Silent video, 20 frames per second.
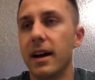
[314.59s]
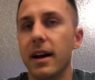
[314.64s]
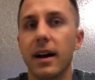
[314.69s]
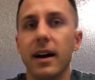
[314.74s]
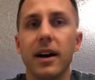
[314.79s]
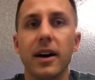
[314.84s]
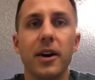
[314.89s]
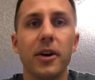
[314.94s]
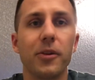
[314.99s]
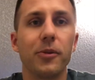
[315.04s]

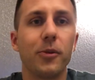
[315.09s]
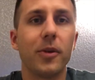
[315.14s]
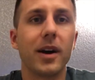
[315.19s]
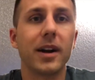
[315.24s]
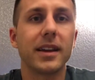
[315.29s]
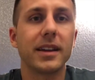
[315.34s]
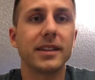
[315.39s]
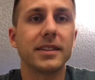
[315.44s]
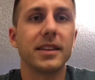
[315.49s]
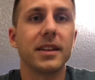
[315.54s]

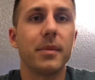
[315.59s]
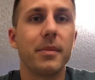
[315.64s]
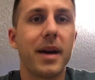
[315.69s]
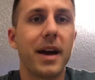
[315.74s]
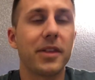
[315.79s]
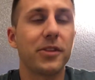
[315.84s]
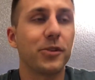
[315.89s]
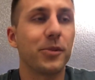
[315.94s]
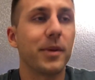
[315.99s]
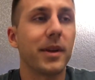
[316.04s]
Walking to the
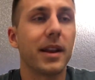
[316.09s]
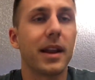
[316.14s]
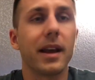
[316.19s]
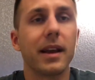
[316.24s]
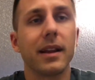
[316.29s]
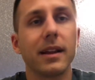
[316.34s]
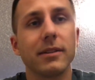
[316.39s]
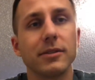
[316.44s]
bathroom at night,